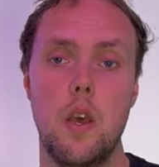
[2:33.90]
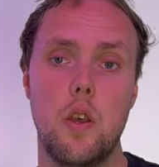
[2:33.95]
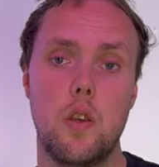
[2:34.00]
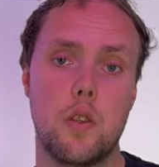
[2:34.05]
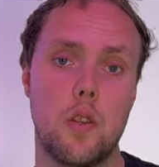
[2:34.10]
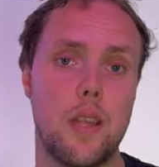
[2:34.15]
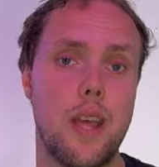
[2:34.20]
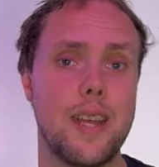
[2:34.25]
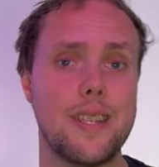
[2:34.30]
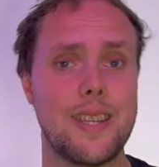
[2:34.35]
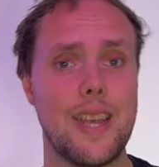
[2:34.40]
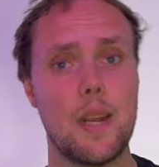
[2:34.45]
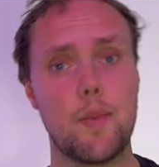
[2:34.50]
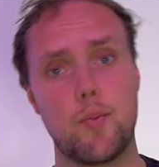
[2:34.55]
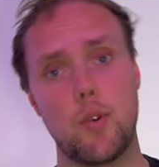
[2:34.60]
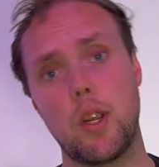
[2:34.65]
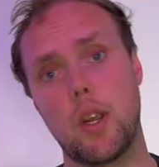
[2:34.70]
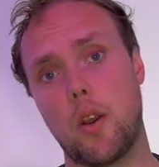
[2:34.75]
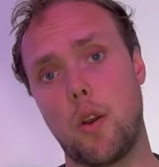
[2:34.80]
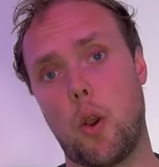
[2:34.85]
So that's at
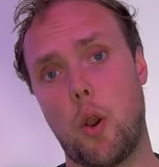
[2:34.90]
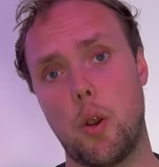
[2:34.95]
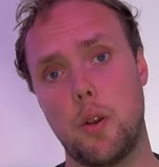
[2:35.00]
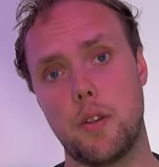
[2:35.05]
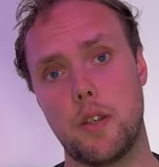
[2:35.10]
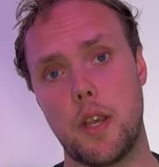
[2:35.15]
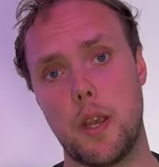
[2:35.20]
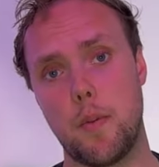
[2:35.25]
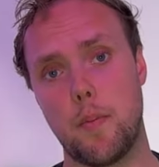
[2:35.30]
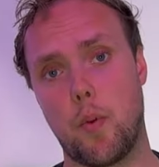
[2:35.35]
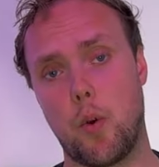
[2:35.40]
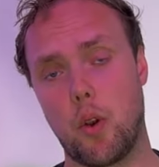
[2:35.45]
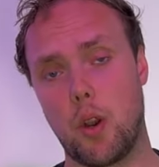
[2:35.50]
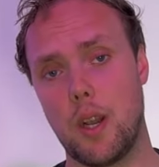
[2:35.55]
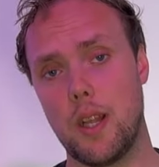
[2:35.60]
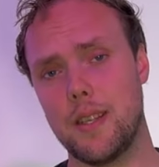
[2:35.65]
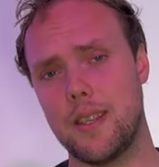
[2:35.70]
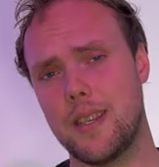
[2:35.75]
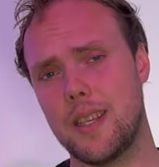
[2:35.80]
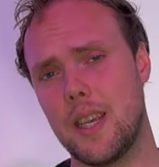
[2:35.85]
preconcurrency import.
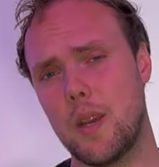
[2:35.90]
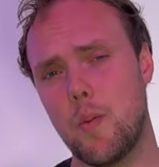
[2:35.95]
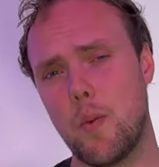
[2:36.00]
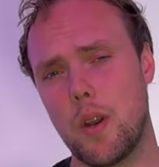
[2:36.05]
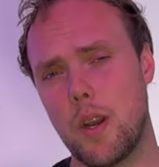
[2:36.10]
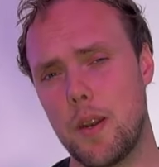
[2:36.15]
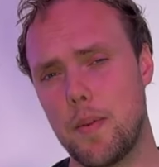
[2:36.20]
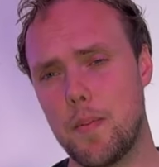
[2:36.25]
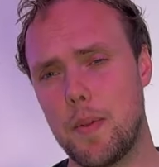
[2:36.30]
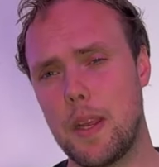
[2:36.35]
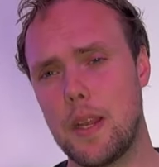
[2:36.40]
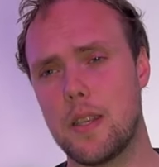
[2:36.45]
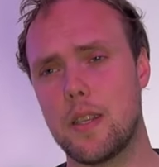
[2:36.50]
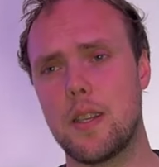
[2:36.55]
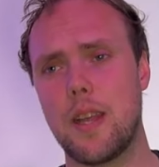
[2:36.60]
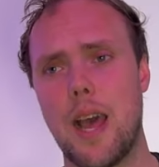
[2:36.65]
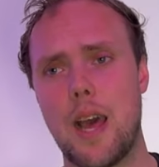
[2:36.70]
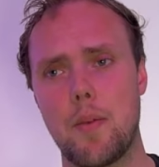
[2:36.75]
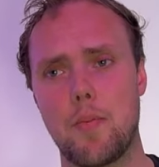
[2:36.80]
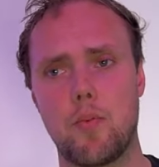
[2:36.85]
Let's see what it means
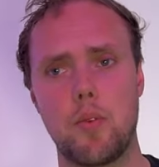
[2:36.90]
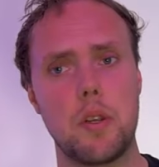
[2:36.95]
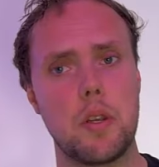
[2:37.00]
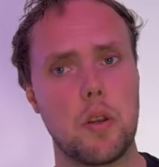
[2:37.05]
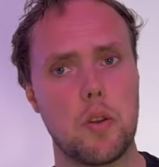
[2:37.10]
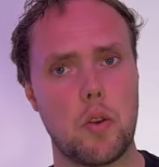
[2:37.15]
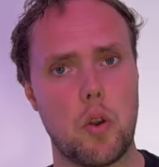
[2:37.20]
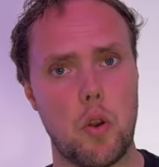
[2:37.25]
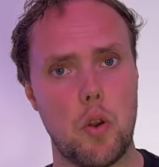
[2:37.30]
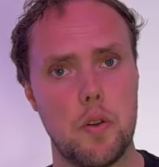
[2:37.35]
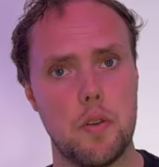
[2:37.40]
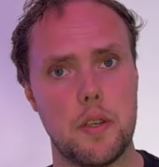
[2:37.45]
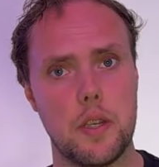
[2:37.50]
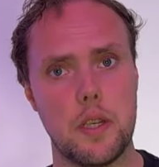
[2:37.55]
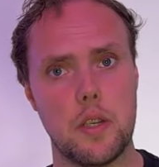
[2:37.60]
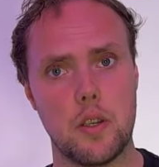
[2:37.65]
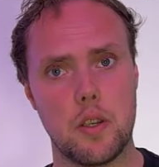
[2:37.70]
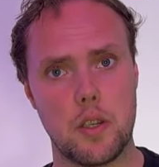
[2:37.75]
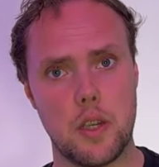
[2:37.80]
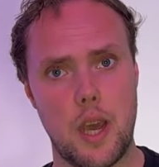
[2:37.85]
to add preconcurrency
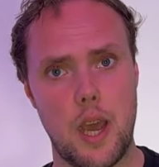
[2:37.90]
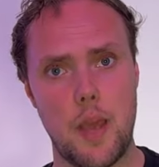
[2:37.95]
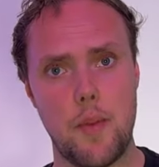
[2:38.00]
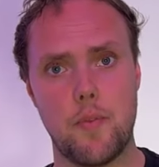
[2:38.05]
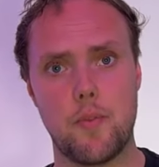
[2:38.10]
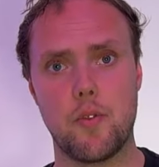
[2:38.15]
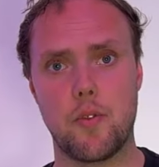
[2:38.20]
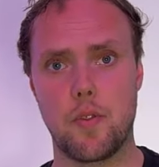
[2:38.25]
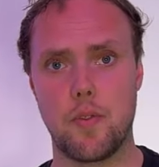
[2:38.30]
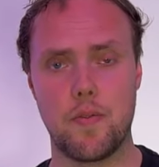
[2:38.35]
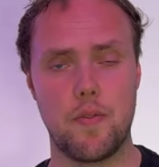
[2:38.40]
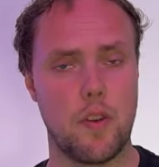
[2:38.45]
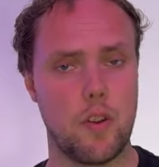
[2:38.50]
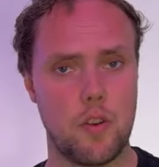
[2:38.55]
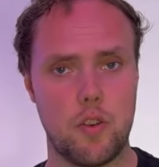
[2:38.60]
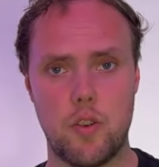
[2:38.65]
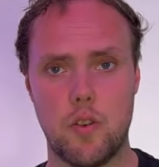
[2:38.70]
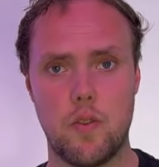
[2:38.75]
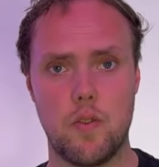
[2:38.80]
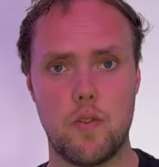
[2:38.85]
to types or
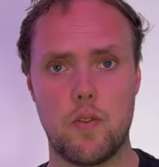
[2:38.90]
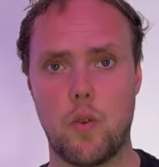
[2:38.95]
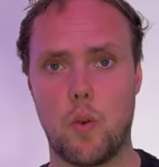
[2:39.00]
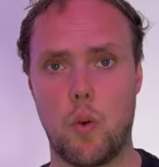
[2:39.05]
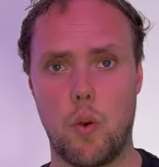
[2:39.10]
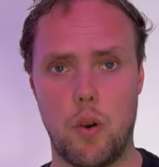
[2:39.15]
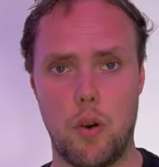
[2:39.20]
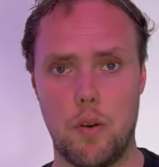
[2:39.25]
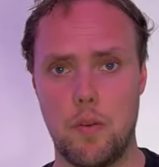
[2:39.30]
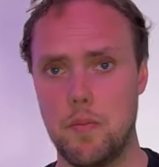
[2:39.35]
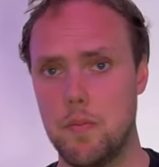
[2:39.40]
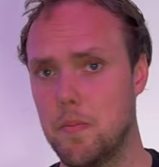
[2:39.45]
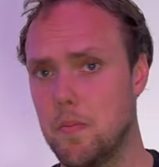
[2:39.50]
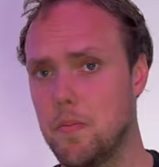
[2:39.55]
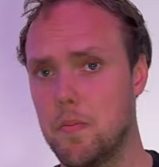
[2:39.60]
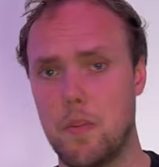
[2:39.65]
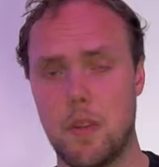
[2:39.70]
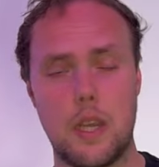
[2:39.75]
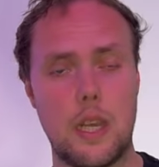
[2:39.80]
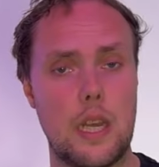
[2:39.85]
functions or
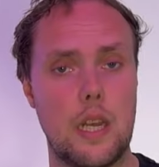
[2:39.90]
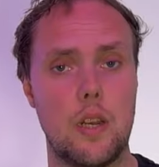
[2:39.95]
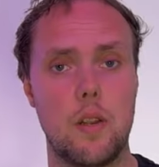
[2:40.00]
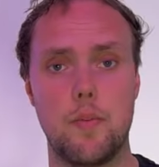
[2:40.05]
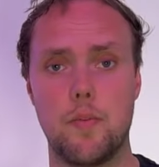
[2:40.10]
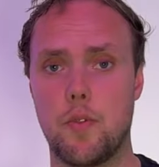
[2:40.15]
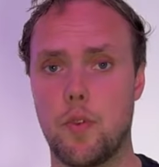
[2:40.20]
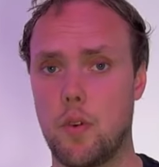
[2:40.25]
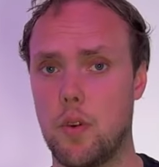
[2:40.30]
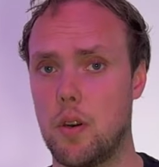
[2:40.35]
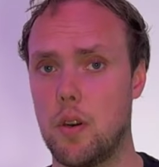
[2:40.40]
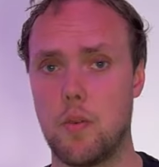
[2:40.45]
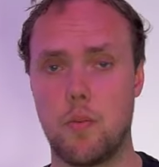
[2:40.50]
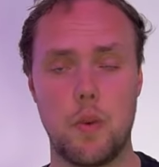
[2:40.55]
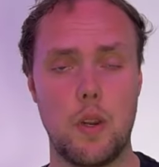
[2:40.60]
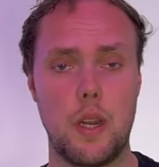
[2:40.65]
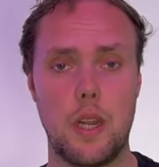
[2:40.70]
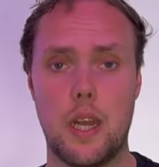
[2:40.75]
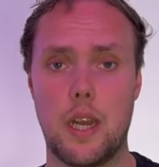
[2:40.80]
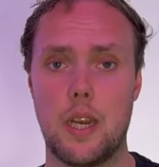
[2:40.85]
enums or
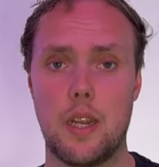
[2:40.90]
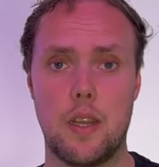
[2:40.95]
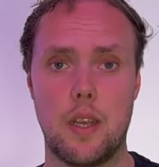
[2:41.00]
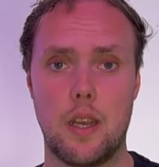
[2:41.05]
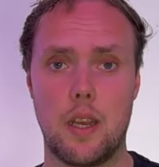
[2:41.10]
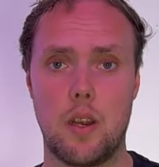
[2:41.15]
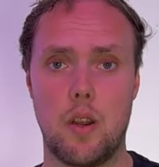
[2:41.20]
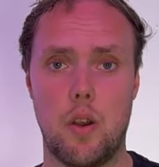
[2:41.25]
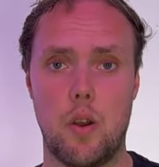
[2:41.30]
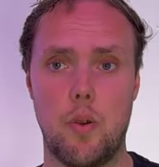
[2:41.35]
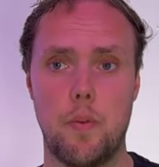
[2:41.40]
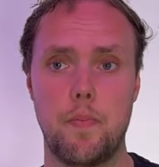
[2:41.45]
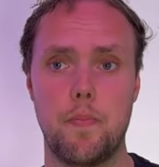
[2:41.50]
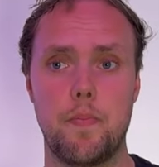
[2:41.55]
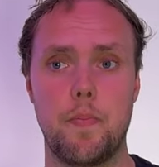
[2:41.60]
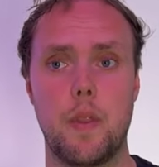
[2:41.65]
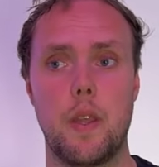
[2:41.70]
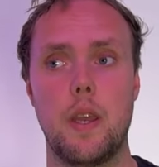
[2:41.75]
really anything at all.